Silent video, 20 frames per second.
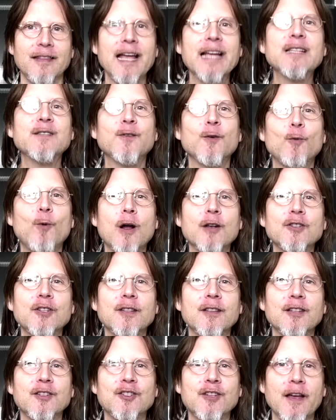Thanks for
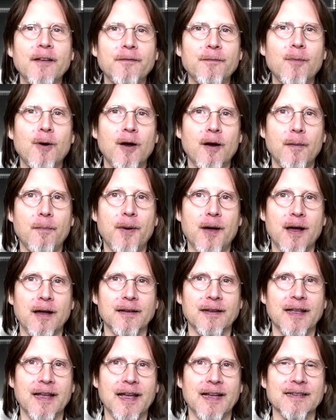watching the Jeff Mara
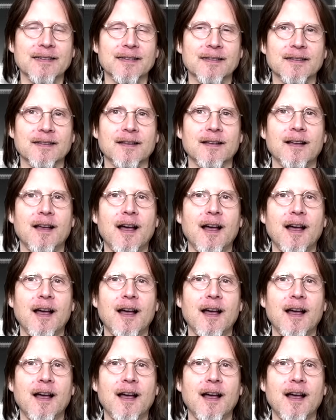podcast.